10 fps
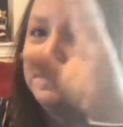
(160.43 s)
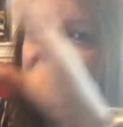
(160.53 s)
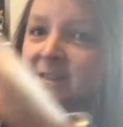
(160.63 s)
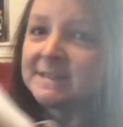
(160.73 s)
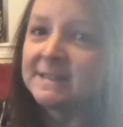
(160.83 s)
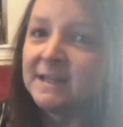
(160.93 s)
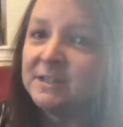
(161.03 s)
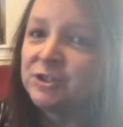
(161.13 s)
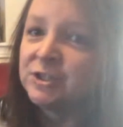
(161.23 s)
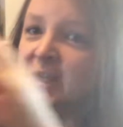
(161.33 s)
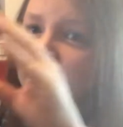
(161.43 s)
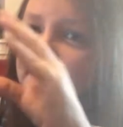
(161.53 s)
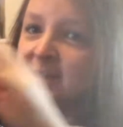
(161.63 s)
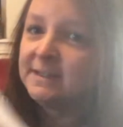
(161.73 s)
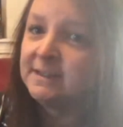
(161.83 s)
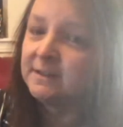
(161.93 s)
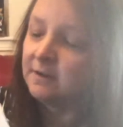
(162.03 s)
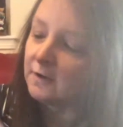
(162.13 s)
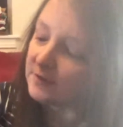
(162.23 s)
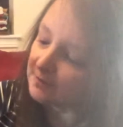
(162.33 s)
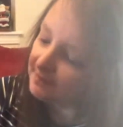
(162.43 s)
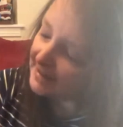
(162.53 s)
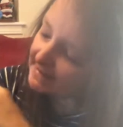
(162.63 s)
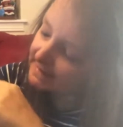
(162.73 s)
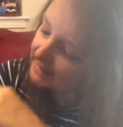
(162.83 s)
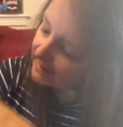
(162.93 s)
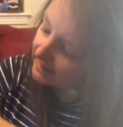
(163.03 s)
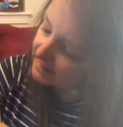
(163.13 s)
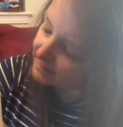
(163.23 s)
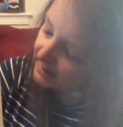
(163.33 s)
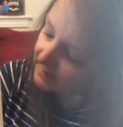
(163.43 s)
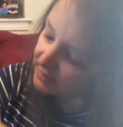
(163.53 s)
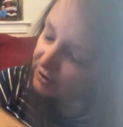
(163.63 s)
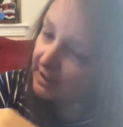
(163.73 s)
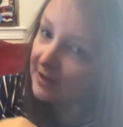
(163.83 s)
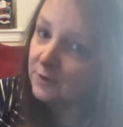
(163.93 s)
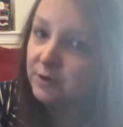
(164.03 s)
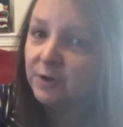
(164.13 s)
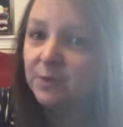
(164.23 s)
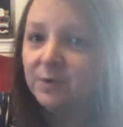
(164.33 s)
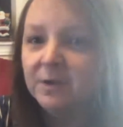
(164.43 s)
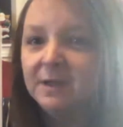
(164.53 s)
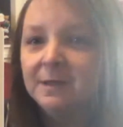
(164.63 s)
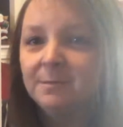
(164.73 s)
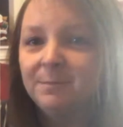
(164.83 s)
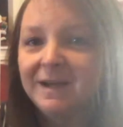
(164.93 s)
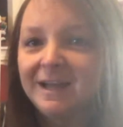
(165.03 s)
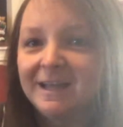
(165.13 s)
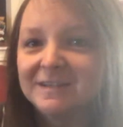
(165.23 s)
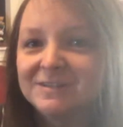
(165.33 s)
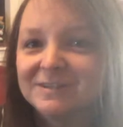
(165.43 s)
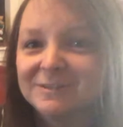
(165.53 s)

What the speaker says: The sun is shining on her face, and it's making the shadow go behind her.